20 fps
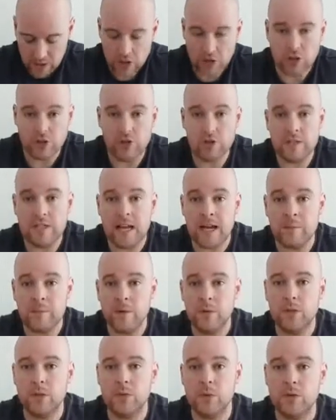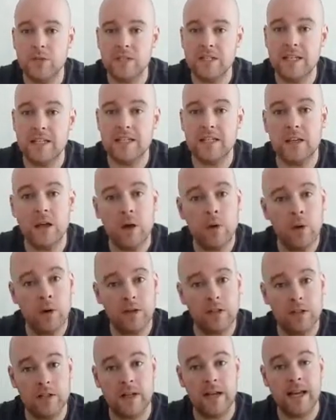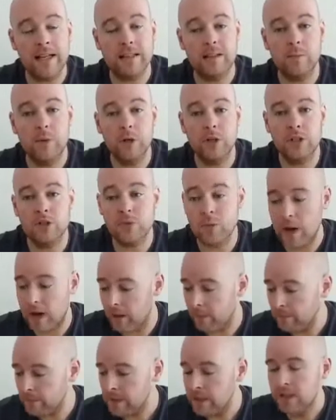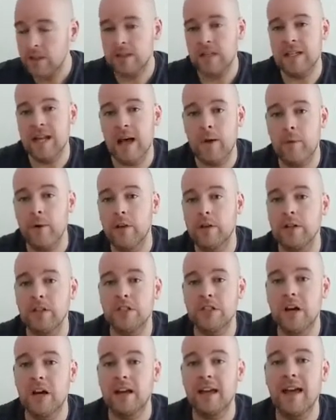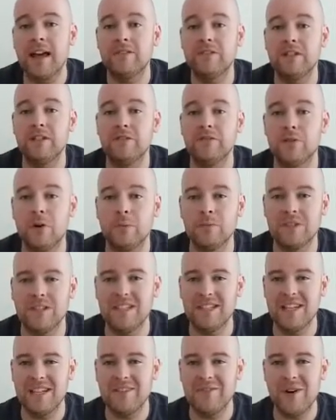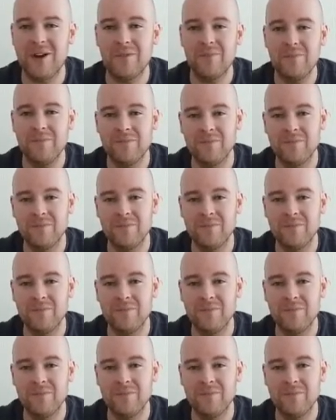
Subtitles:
Can you tell me which ones need to go on as I add them on as well? Today we're going to start counting from 0.